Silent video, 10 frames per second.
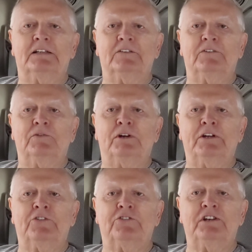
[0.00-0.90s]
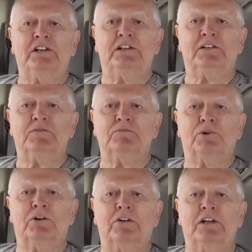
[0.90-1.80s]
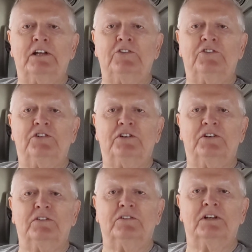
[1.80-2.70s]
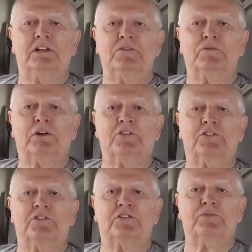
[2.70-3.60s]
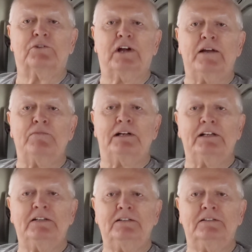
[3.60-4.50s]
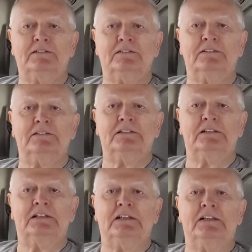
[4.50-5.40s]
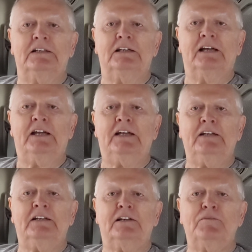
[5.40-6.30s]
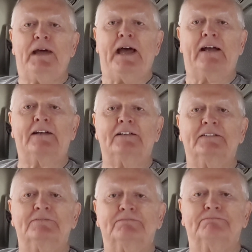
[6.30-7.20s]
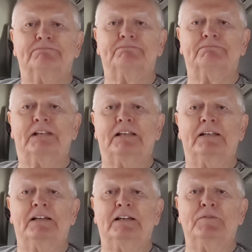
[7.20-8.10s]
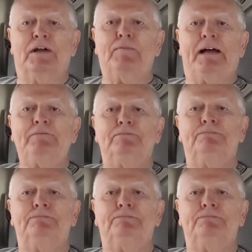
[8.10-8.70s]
If you want to see more of these, press the subscribe button and come back. Bye-bye.